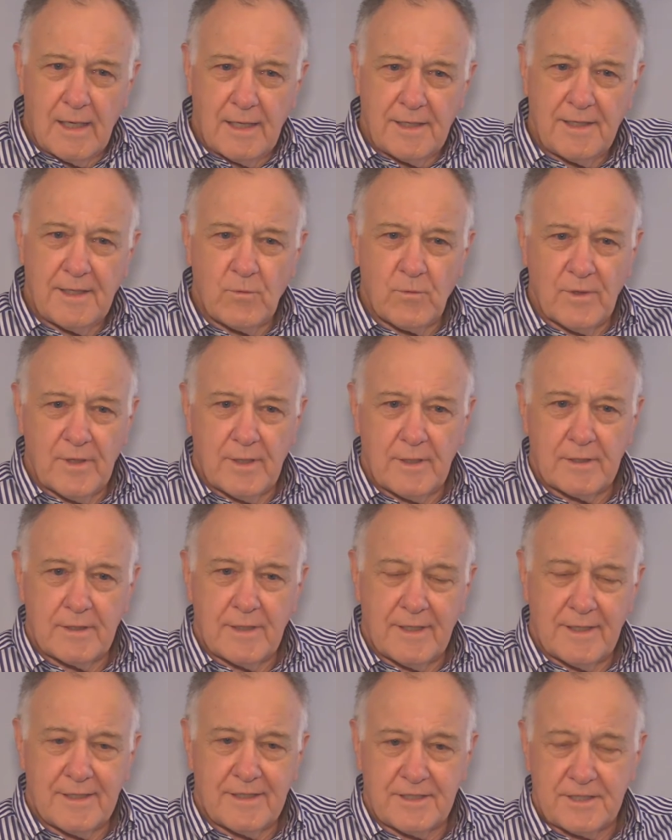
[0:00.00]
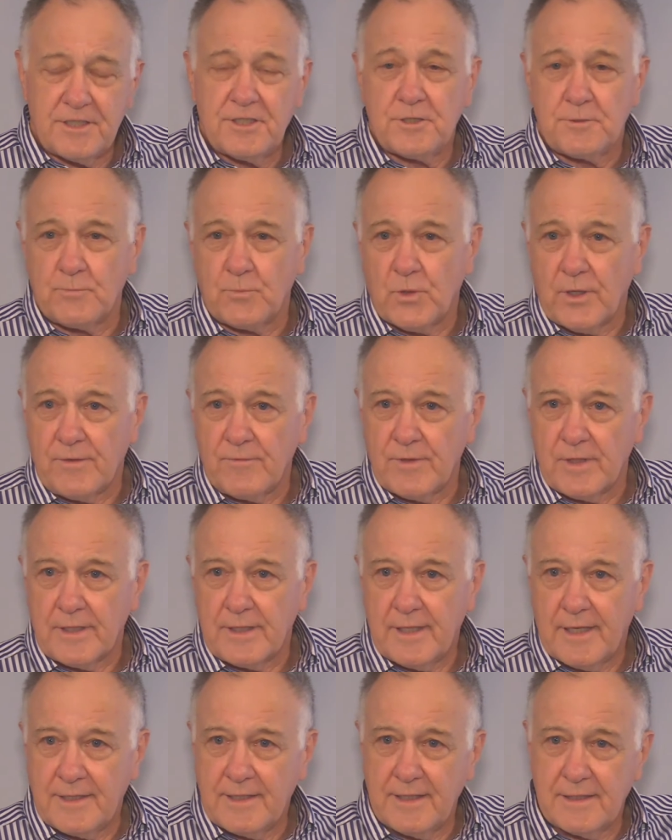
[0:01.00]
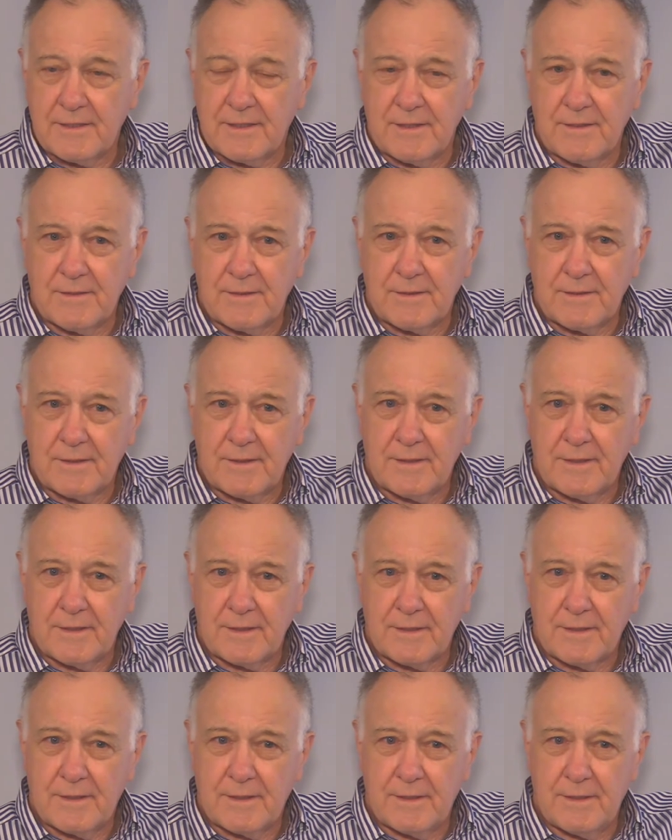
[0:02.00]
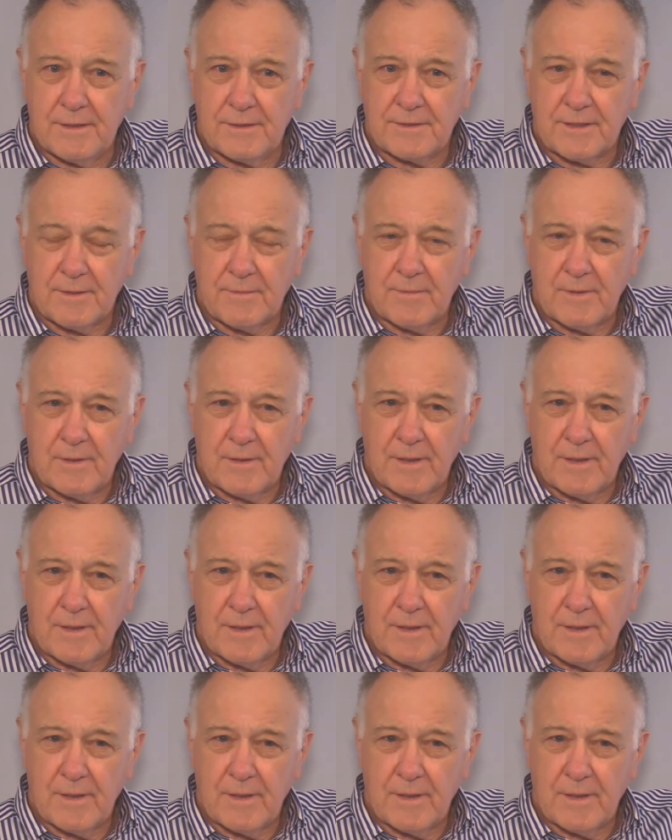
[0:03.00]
think we're at a decision point, really. I think that there's an